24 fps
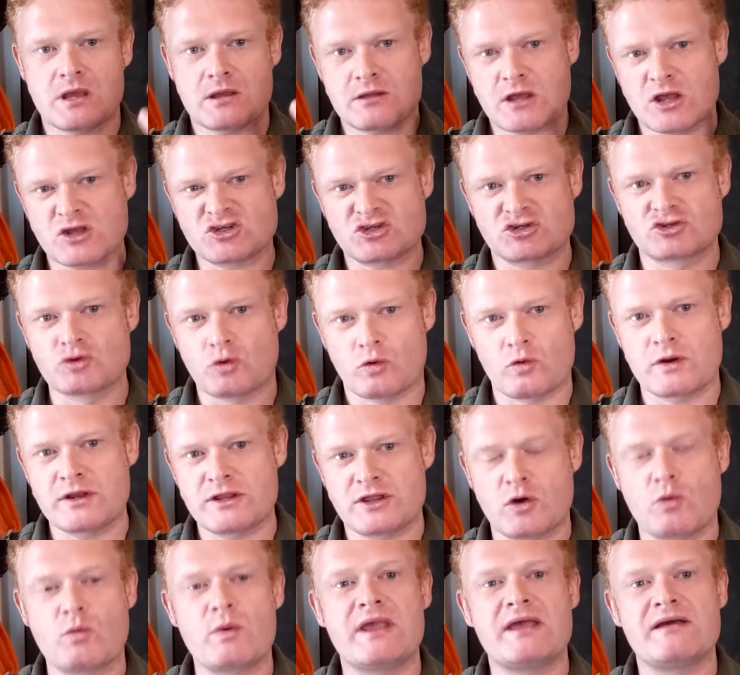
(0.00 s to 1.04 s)
a story
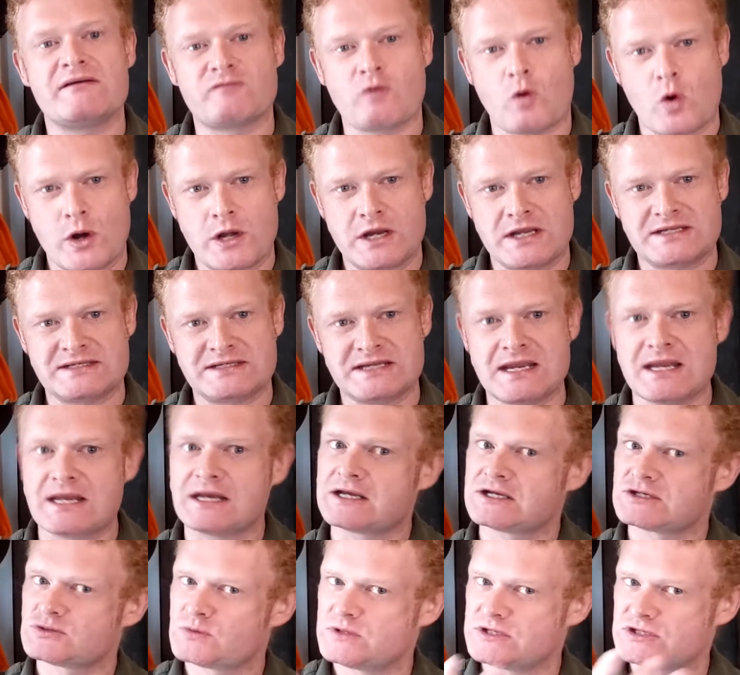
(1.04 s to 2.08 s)
that we have already seen
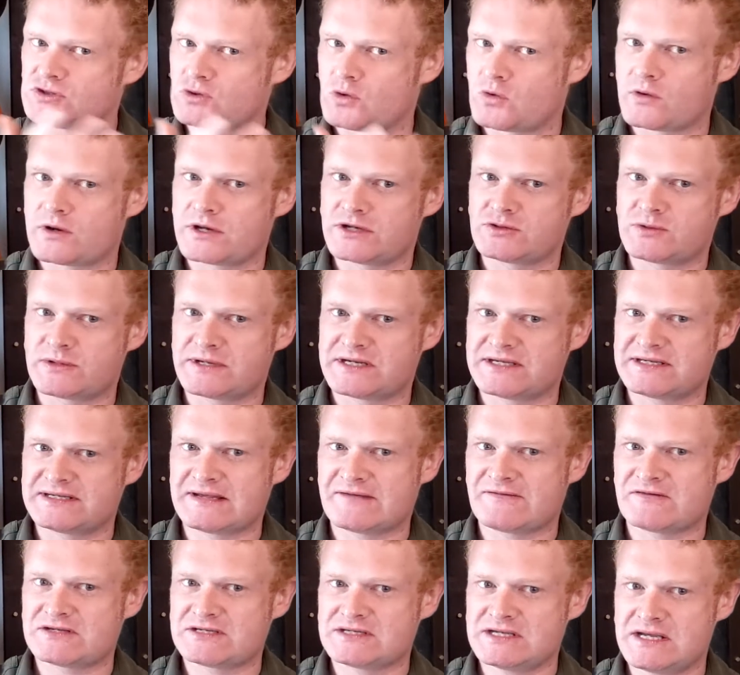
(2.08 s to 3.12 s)
because we saw in
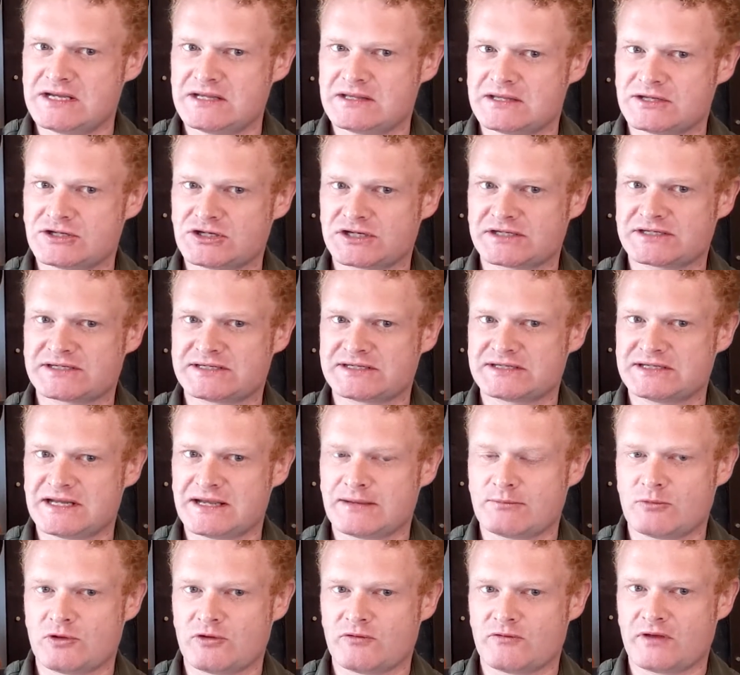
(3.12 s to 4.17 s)
2017 the Justice
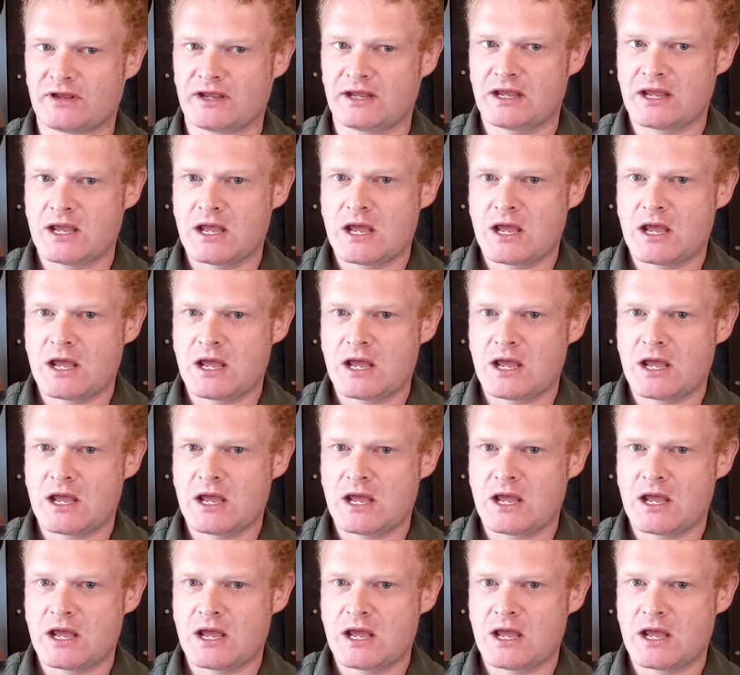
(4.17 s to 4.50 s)
League movie,